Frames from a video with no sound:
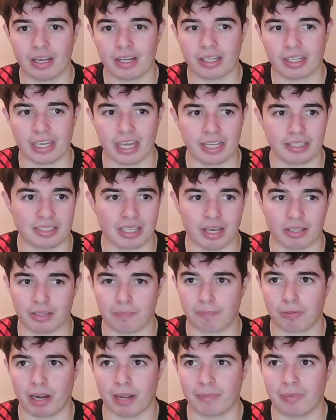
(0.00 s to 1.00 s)
kicked out the
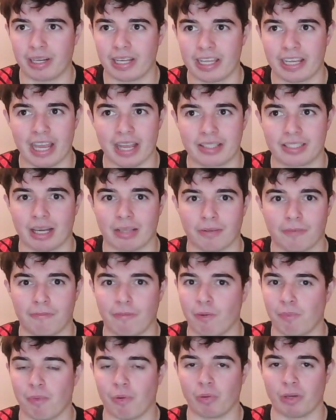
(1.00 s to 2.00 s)
Premier League, kicked out the
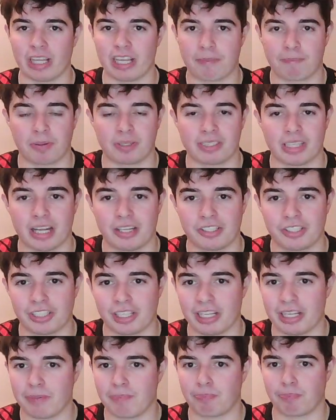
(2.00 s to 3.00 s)
Football League,
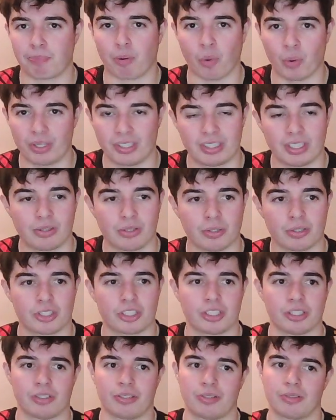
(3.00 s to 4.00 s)
potentially, points
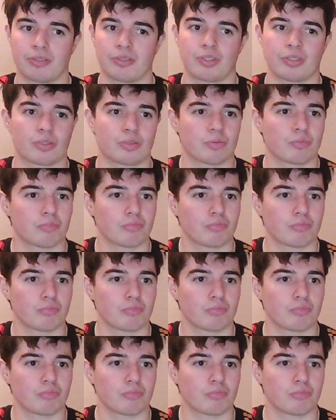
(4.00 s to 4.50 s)
deductions,